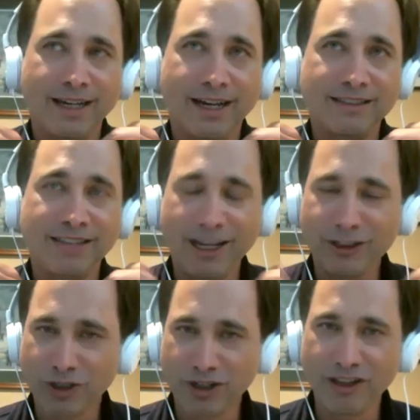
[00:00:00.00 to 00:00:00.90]
Uh, take
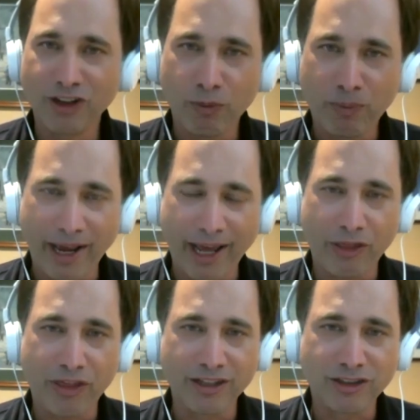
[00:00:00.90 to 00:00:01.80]
us on a little
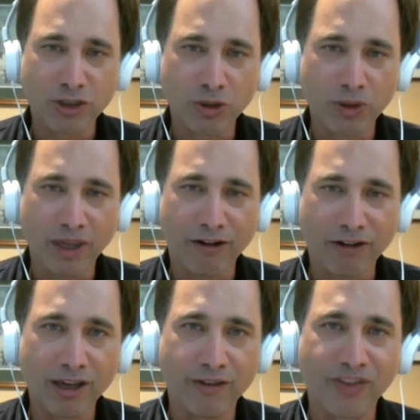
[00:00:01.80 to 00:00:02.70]
path into the
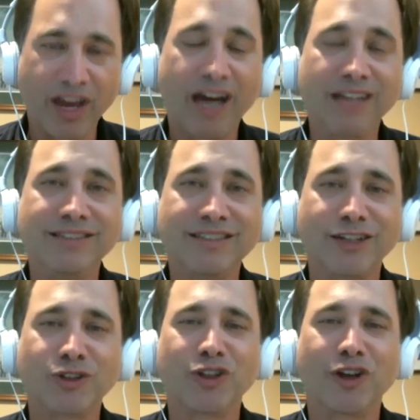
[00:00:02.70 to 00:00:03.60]
area of
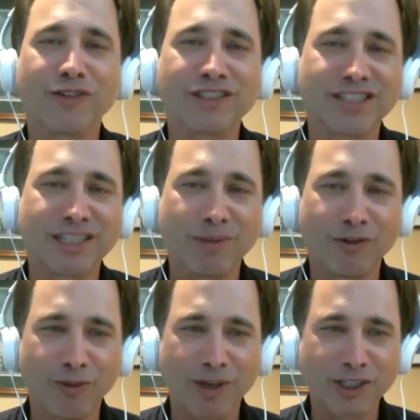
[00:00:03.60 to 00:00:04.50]
non-central nervous system
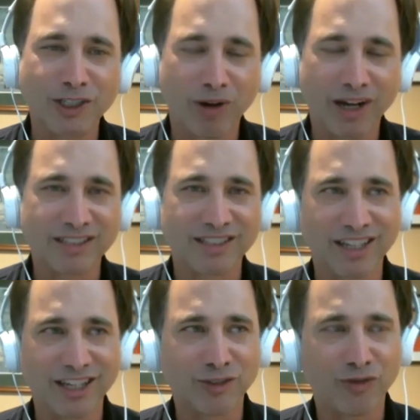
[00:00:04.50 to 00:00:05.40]
information
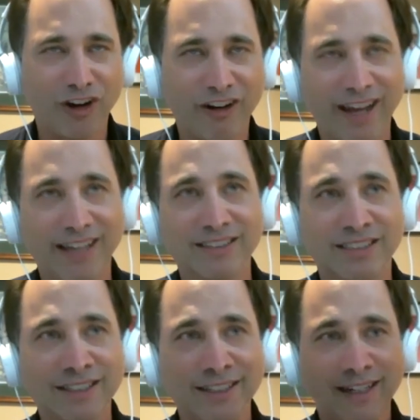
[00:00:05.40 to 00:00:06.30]
processing as far
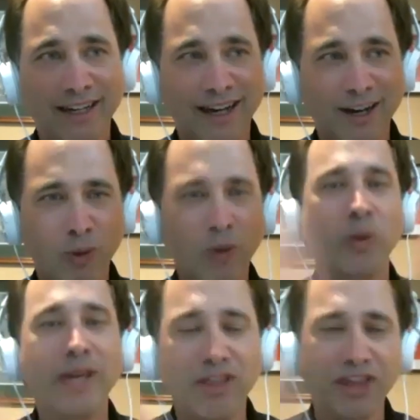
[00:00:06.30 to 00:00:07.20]
as uh, what
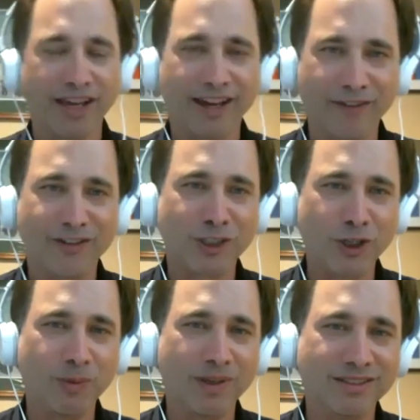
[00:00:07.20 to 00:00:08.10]
we think of as
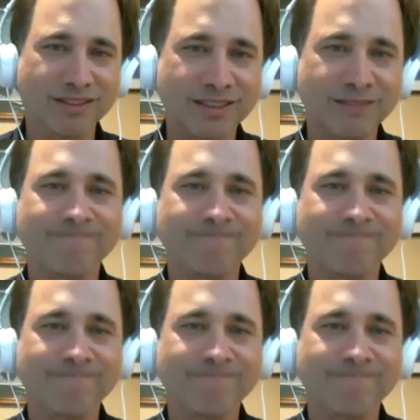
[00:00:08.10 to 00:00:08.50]
humans